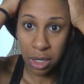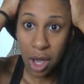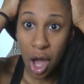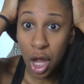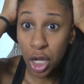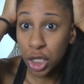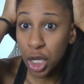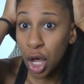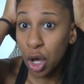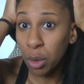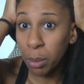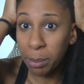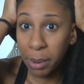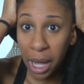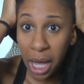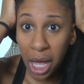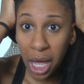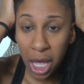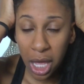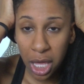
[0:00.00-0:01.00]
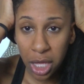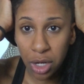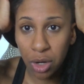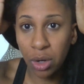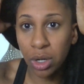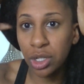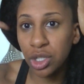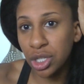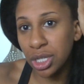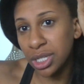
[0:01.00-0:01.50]
a low bun,
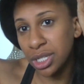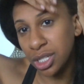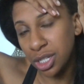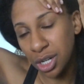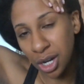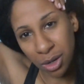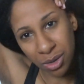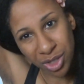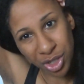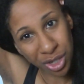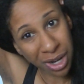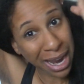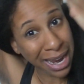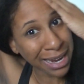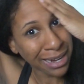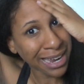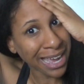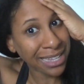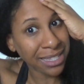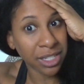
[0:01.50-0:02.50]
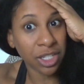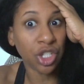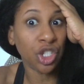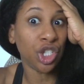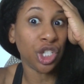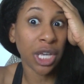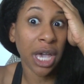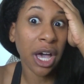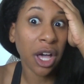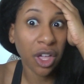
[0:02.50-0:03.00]
or just, you know, trying not to
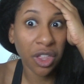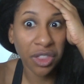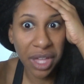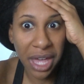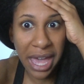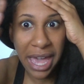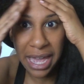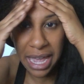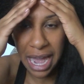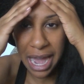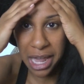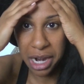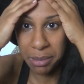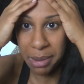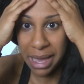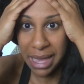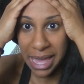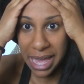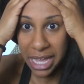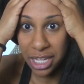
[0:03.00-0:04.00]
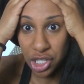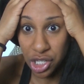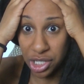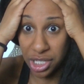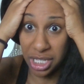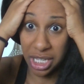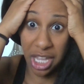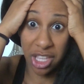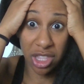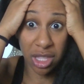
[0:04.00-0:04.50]
gel the heck out of my edges
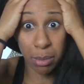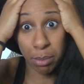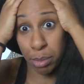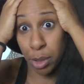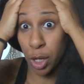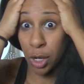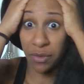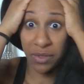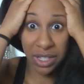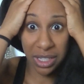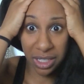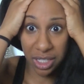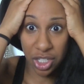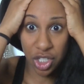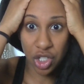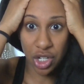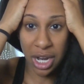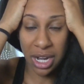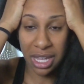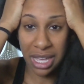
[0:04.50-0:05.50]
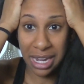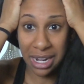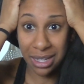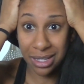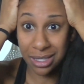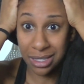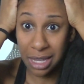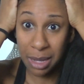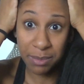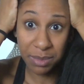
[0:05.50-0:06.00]
to get them perfectly straight again,
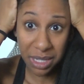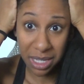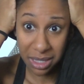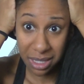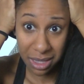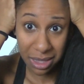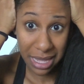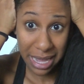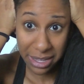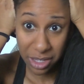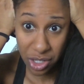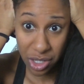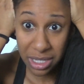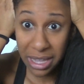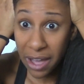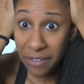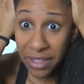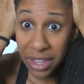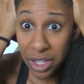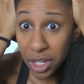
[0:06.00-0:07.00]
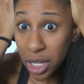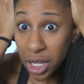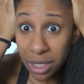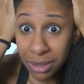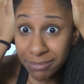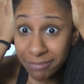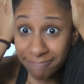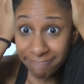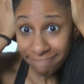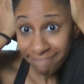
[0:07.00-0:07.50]
accepting that that's just how they look,
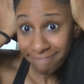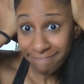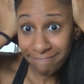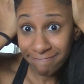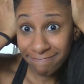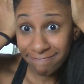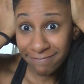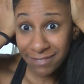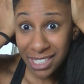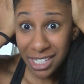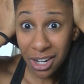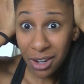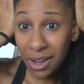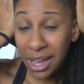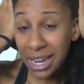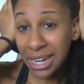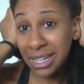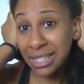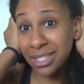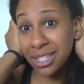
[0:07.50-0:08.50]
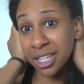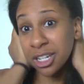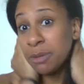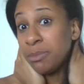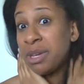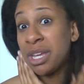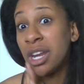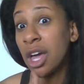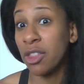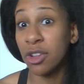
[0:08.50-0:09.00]
you know. And it's going to
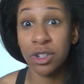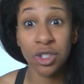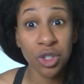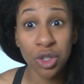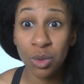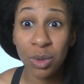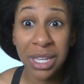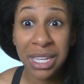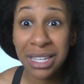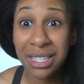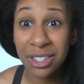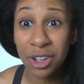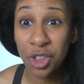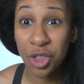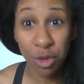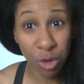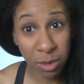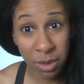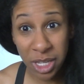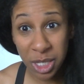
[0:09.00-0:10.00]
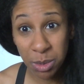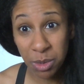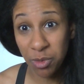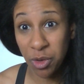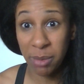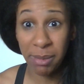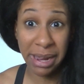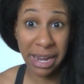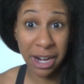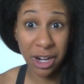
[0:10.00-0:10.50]
be another two weeks or three weeks
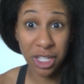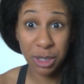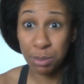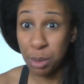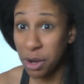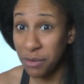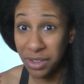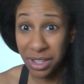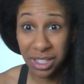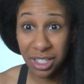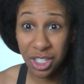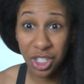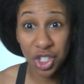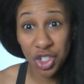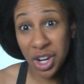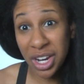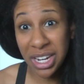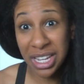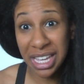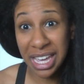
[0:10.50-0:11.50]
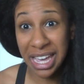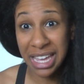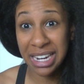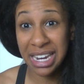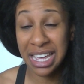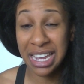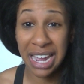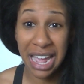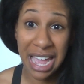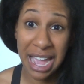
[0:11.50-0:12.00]
before my hair is perfectly straight again,
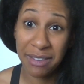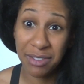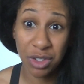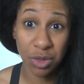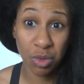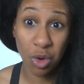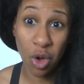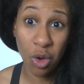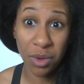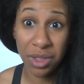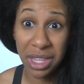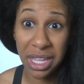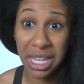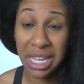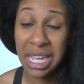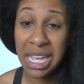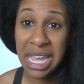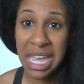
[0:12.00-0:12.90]
and I have to roll with it.